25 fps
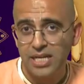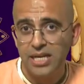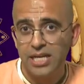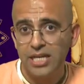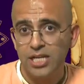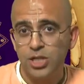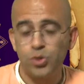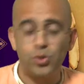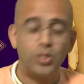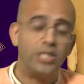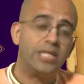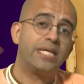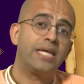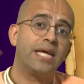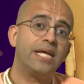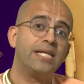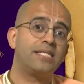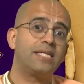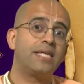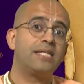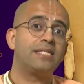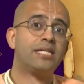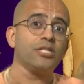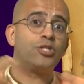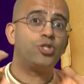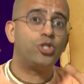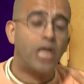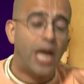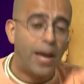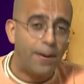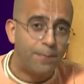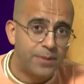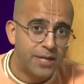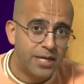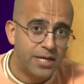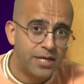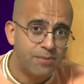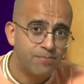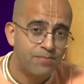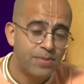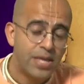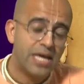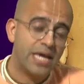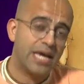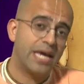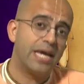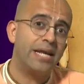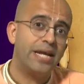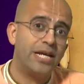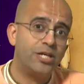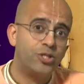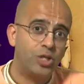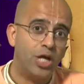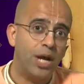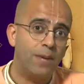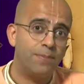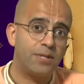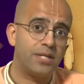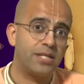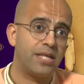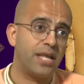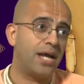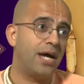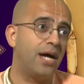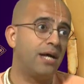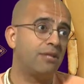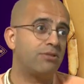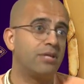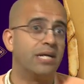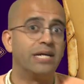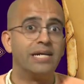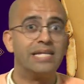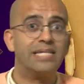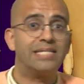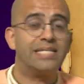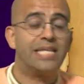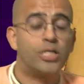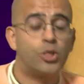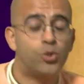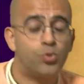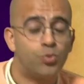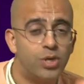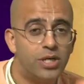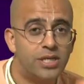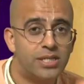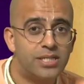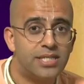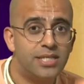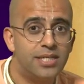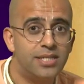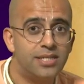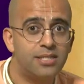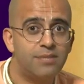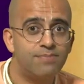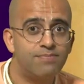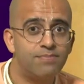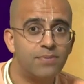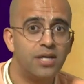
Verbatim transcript: So in case there is a chapter, in a chapter there are 36 verses